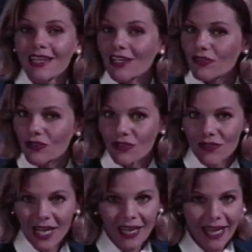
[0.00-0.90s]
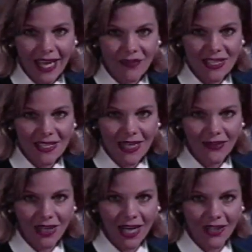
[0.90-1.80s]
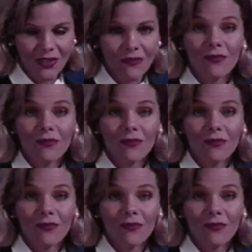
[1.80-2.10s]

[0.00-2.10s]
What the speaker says: If you do not have a sound card